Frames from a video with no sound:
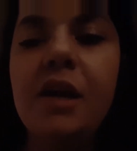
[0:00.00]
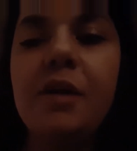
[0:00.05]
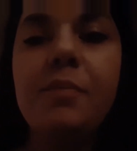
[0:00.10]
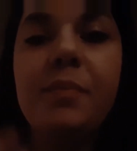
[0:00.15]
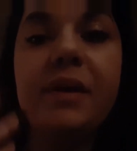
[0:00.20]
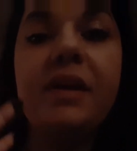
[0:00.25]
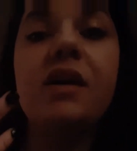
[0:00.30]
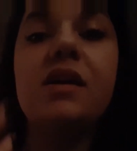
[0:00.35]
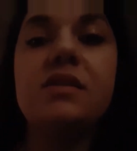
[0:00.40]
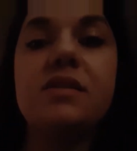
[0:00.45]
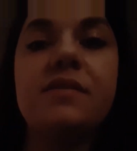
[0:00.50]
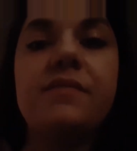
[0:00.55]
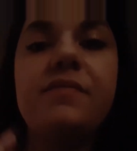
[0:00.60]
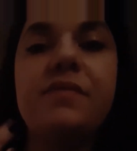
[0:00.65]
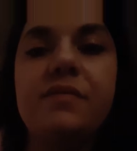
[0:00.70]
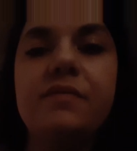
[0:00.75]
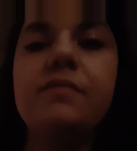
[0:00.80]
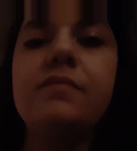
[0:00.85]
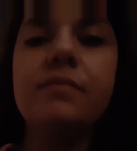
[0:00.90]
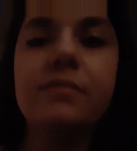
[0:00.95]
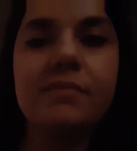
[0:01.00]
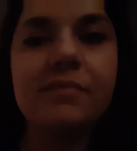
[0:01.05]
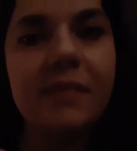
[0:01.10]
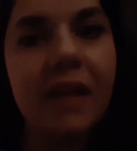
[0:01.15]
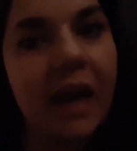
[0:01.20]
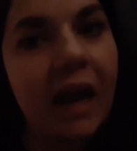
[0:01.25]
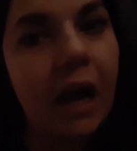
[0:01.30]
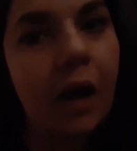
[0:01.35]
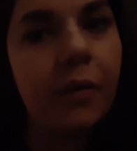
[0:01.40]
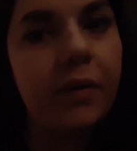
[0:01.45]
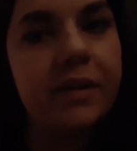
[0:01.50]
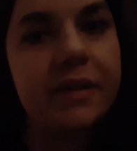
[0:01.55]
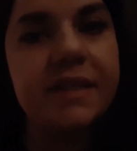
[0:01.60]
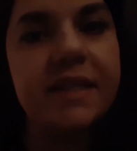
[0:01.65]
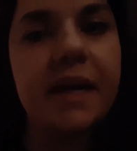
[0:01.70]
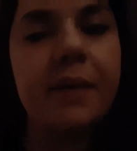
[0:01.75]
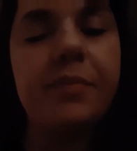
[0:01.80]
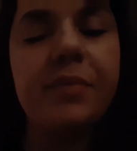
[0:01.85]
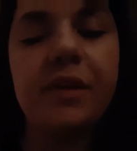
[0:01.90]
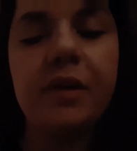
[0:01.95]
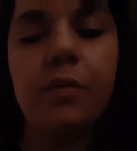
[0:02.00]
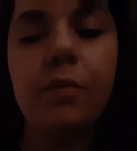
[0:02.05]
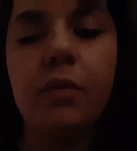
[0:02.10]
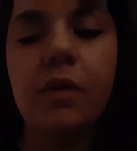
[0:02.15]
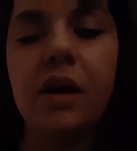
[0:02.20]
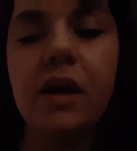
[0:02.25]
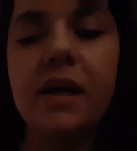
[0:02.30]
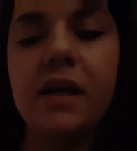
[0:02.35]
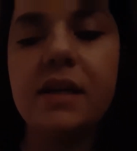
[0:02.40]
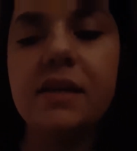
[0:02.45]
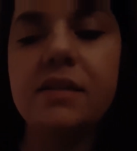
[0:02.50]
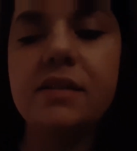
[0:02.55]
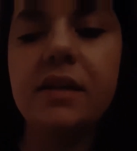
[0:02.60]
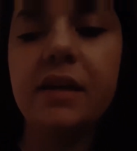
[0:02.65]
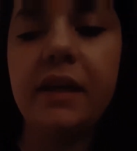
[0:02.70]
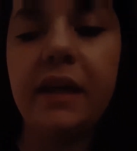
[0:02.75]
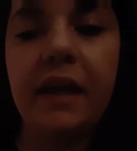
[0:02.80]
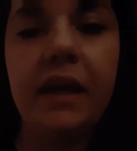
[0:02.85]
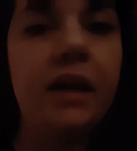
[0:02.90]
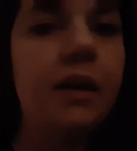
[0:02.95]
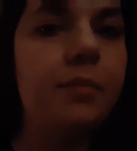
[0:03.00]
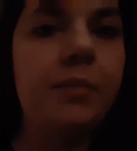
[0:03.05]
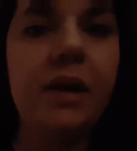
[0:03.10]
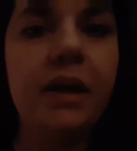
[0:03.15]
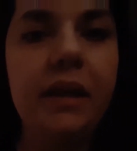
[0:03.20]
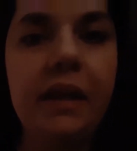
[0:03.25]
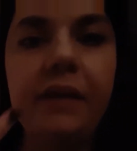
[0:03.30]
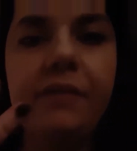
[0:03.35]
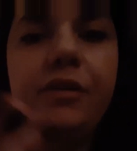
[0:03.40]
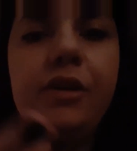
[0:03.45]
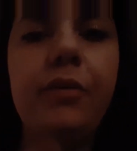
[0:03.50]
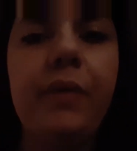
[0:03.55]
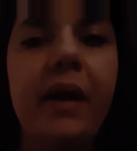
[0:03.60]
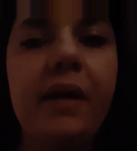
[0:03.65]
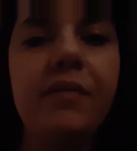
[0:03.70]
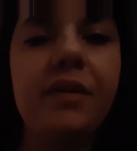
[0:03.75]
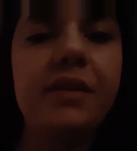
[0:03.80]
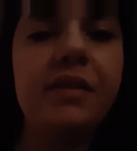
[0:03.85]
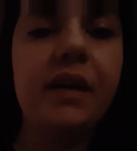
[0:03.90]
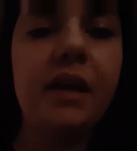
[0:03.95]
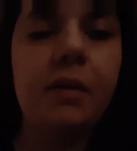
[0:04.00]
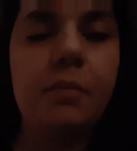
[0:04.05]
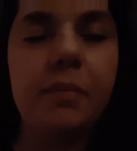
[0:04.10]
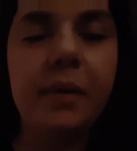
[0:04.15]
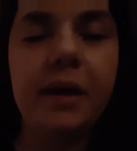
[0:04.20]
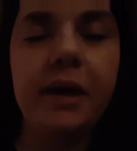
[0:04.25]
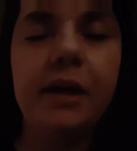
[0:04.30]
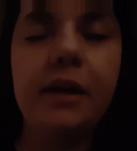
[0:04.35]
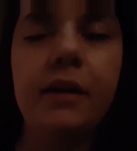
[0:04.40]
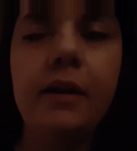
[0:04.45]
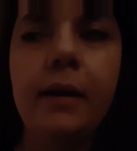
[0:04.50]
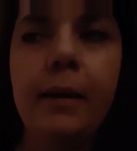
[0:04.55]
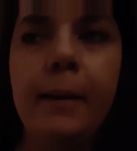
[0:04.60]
Because of how in depth it was. Again, I'm not giving you everything, but